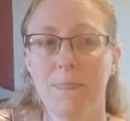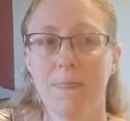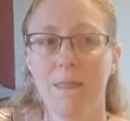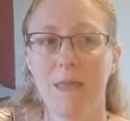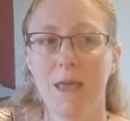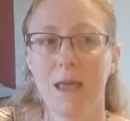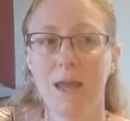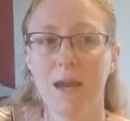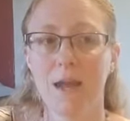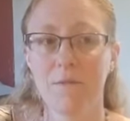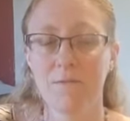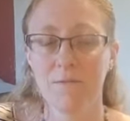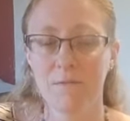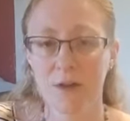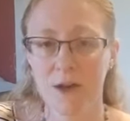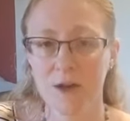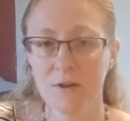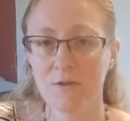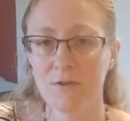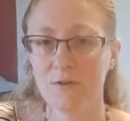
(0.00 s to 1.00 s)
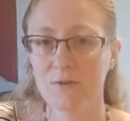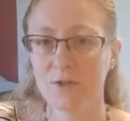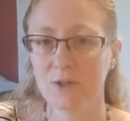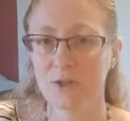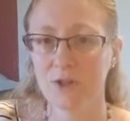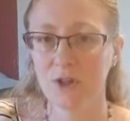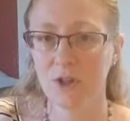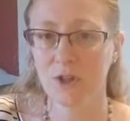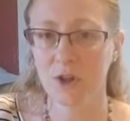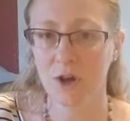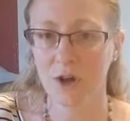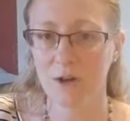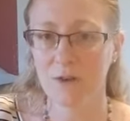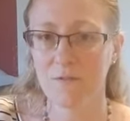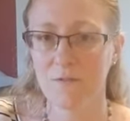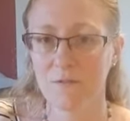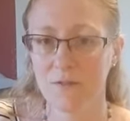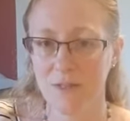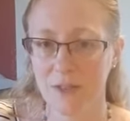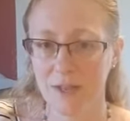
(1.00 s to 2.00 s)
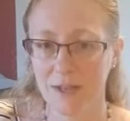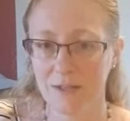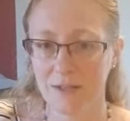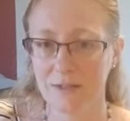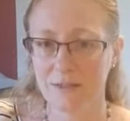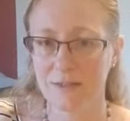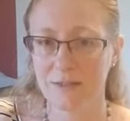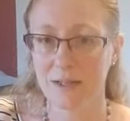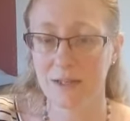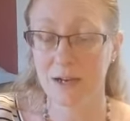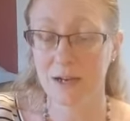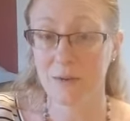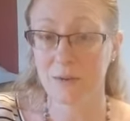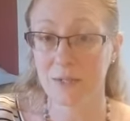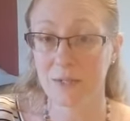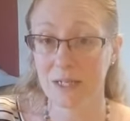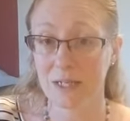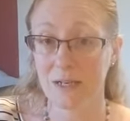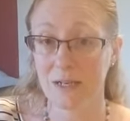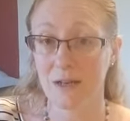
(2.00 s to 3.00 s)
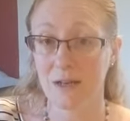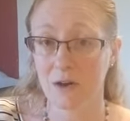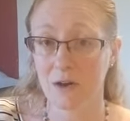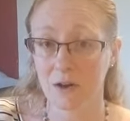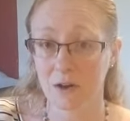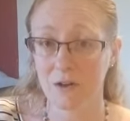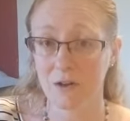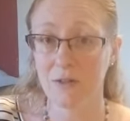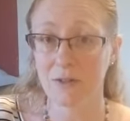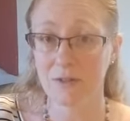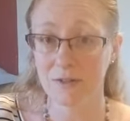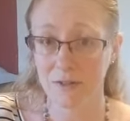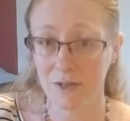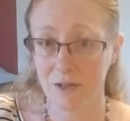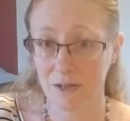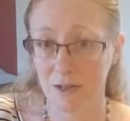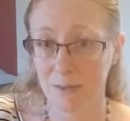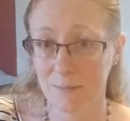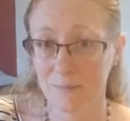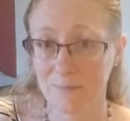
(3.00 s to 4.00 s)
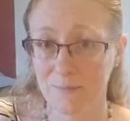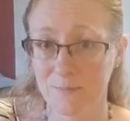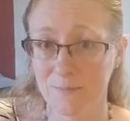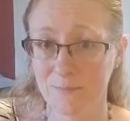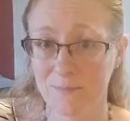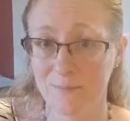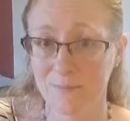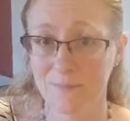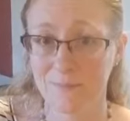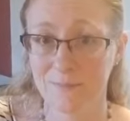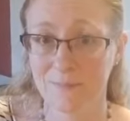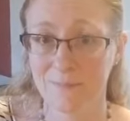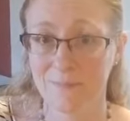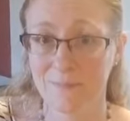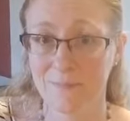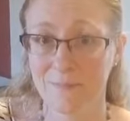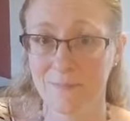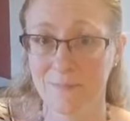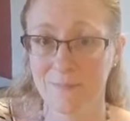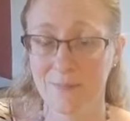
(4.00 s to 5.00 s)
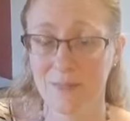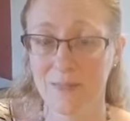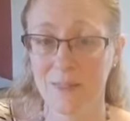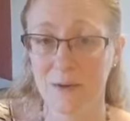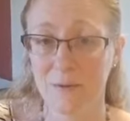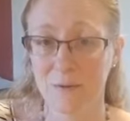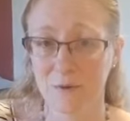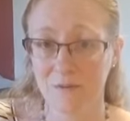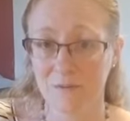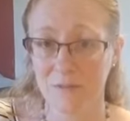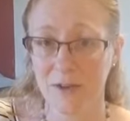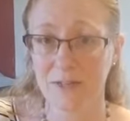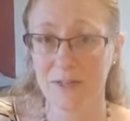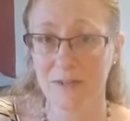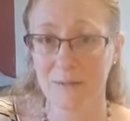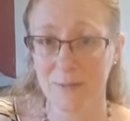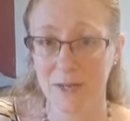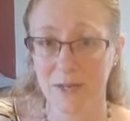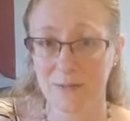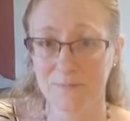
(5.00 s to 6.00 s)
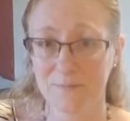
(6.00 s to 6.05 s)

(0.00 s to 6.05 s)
And I found there's a lot of things that I was eating all the time that were affecting me.